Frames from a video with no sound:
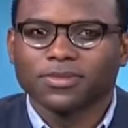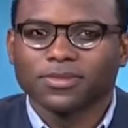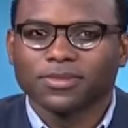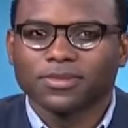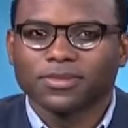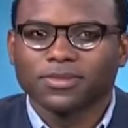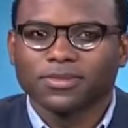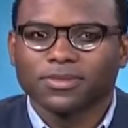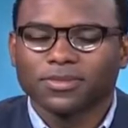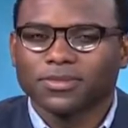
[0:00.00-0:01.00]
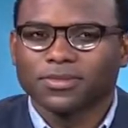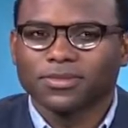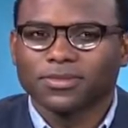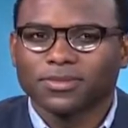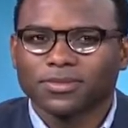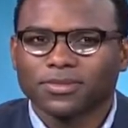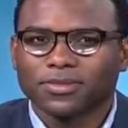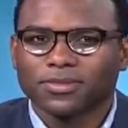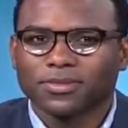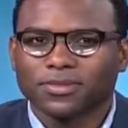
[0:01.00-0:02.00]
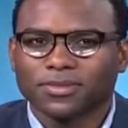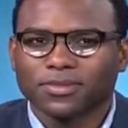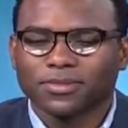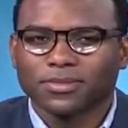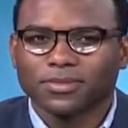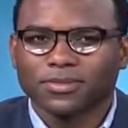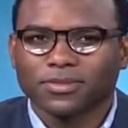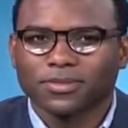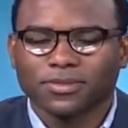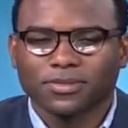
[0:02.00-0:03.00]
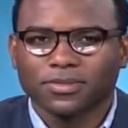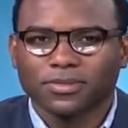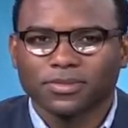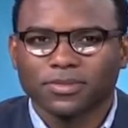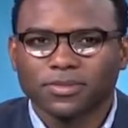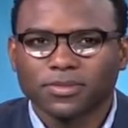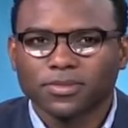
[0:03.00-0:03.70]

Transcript: No words are spoken by the person on screen.